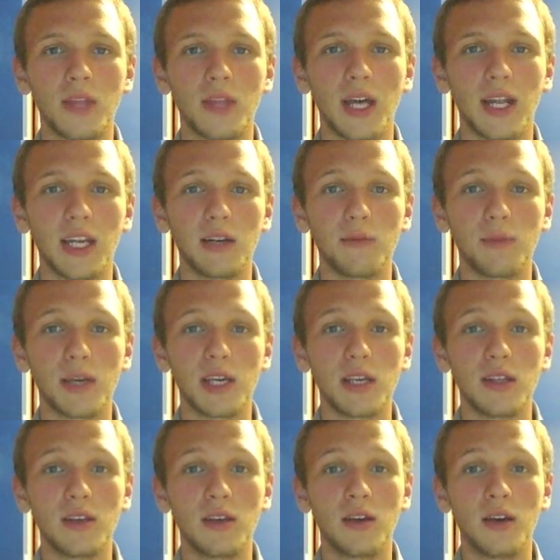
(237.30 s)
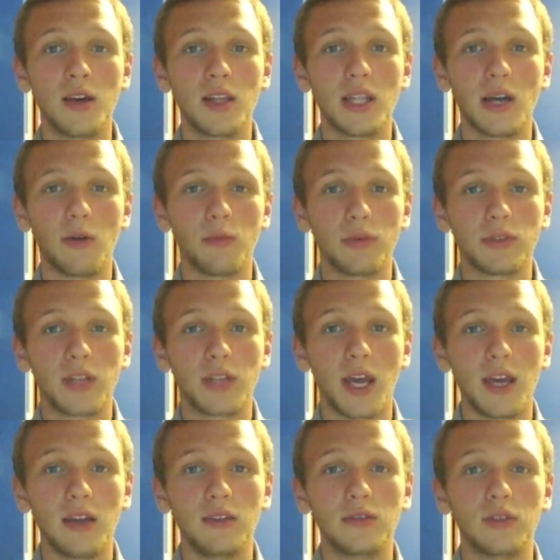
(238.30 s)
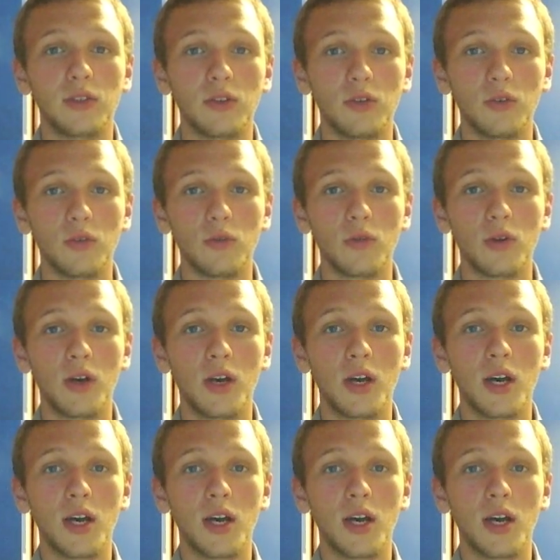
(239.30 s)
that would pertain to